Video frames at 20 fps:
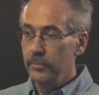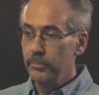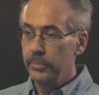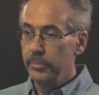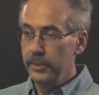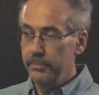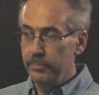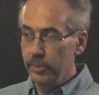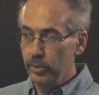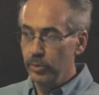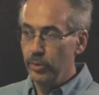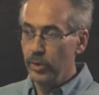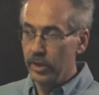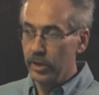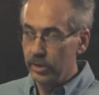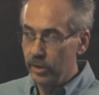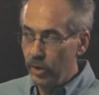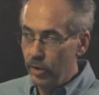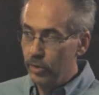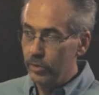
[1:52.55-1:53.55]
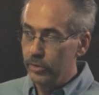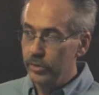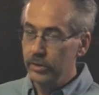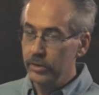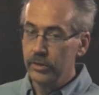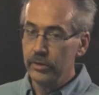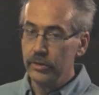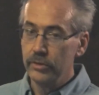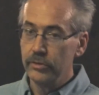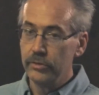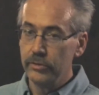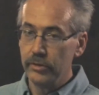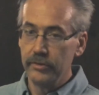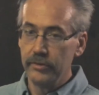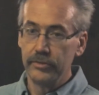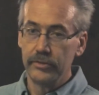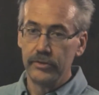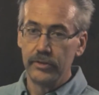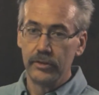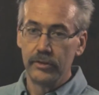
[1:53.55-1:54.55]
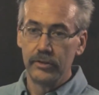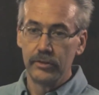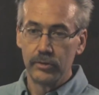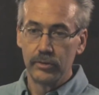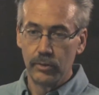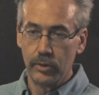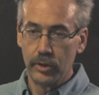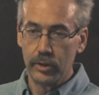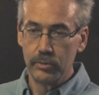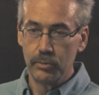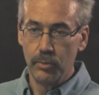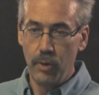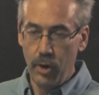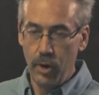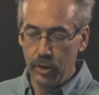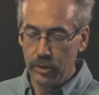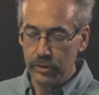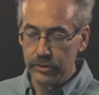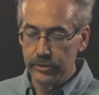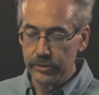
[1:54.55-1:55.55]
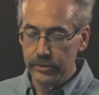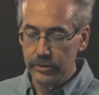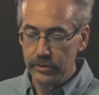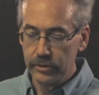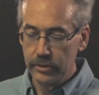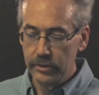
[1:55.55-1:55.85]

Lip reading: People who are alone drift toward walls.